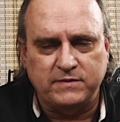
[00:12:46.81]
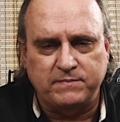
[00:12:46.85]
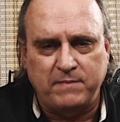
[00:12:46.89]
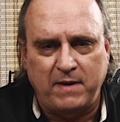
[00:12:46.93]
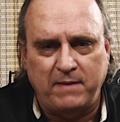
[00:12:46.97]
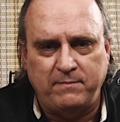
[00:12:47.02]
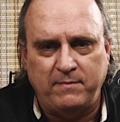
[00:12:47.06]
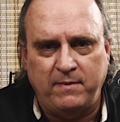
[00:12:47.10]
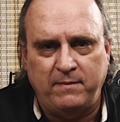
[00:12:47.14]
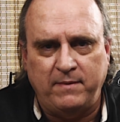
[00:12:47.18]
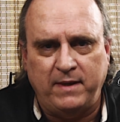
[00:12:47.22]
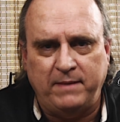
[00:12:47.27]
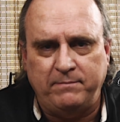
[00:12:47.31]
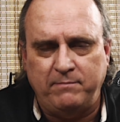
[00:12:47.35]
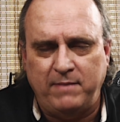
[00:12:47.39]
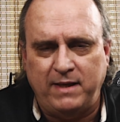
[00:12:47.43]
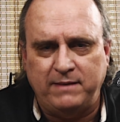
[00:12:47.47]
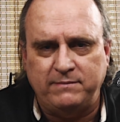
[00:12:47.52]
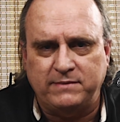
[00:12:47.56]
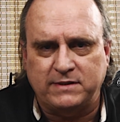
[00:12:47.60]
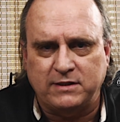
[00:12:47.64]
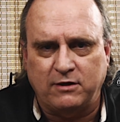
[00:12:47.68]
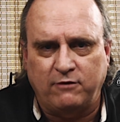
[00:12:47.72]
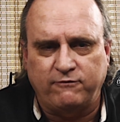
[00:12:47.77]
my
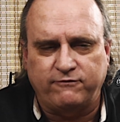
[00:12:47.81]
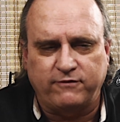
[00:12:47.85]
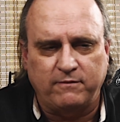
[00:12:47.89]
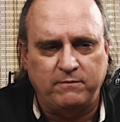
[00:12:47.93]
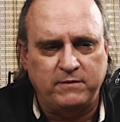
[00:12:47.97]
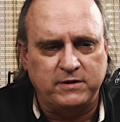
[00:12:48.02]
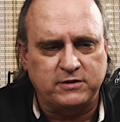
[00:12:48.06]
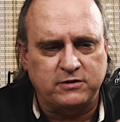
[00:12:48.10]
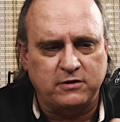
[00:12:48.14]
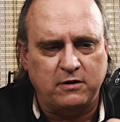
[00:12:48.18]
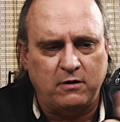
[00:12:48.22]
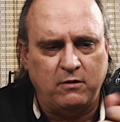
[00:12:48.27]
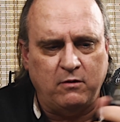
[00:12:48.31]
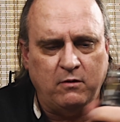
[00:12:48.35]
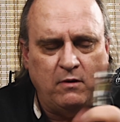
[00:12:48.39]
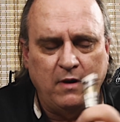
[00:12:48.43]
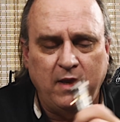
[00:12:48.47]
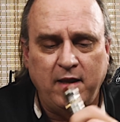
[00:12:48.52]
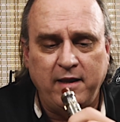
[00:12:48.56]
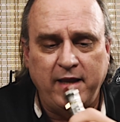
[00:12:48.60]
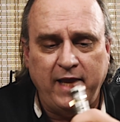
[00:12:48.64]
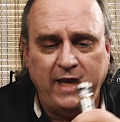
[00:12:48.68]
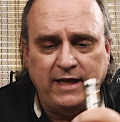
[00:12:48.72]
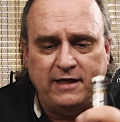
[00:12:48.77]
memento from the show,
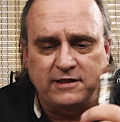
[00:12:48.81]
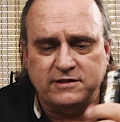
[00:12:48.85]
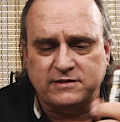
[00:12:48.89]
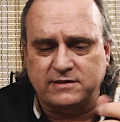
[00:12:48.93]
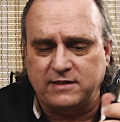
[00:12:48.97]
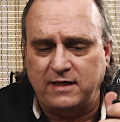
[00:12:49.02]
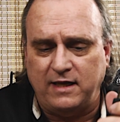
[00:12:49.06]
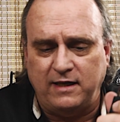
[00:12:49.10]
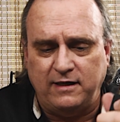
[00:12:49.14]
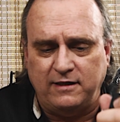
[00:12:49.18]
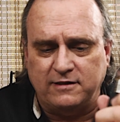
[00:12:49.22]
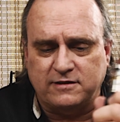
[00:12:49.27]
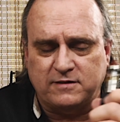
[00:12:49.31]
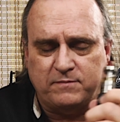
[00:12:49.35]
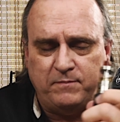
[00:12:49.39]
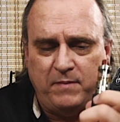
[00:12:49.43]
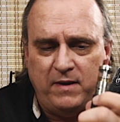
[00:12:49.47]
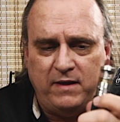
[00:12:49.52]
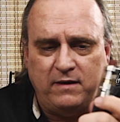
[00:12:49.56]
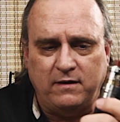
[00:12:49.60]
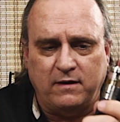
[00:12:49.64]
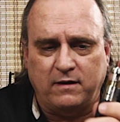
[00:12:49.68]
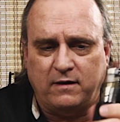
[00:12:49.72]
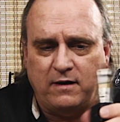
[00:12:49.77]
and it's
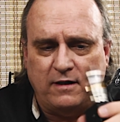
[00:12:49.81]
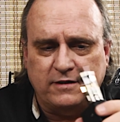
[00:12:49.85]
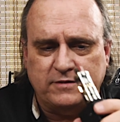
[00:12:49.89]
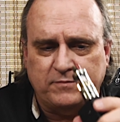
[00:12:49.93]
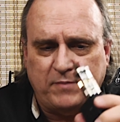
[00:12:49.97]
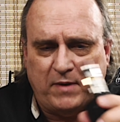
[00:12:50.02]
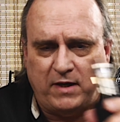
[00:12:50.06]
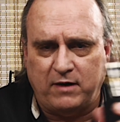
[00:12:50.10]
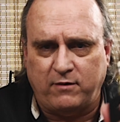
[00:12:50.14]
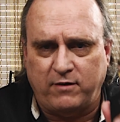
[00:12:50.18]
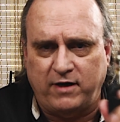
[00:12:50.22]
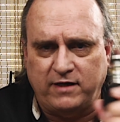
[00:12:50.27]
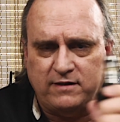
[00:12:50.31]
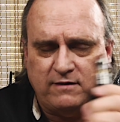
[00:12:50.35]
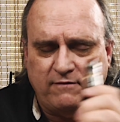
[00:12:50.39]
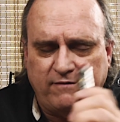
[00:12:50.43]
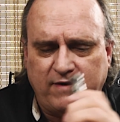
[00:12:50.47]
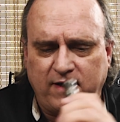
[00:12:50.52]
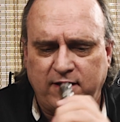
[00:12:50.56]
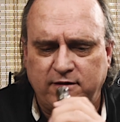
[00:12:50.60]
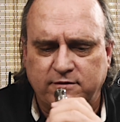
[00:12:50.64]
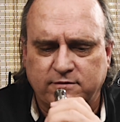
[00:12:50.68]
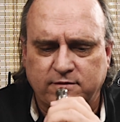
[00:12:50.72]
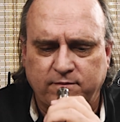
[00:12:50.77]
been a great
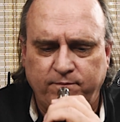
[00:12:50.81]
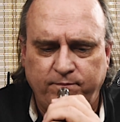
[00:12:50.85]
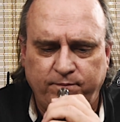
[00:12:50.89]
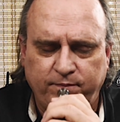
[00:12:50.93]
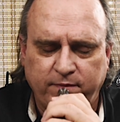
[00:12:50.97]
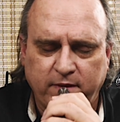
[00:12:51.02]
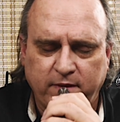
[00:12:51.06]
device.